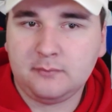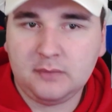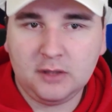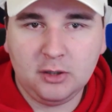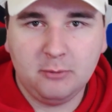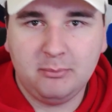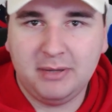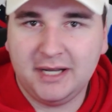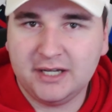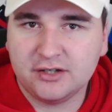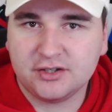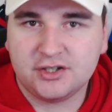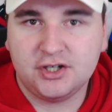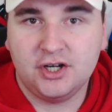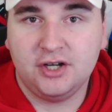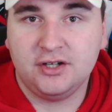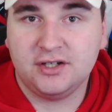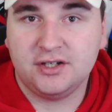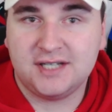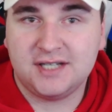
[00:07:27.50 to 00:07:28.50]
players
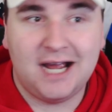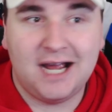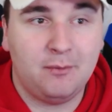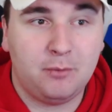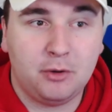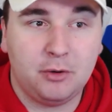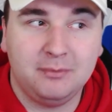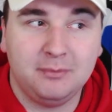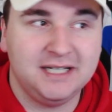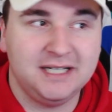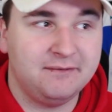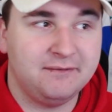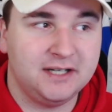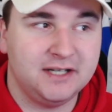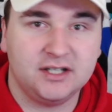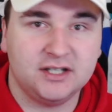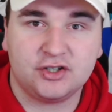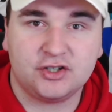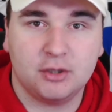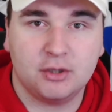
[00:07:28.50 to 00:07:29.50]
turned us down, probably even
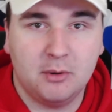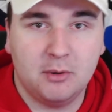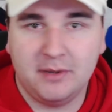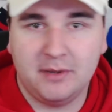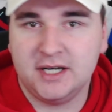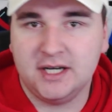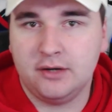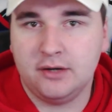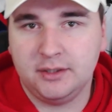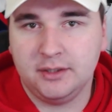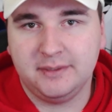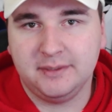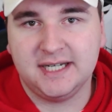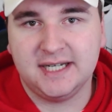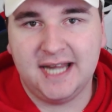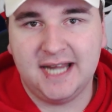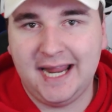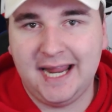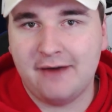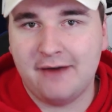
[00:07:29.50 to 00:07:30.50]
in the summer window that we
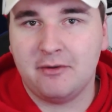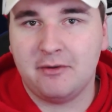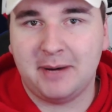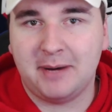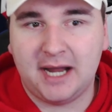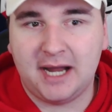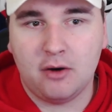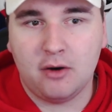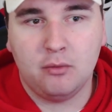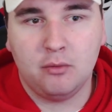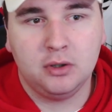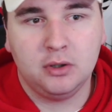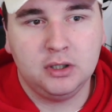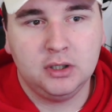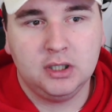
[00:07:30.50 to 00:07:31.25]
didn't hear about,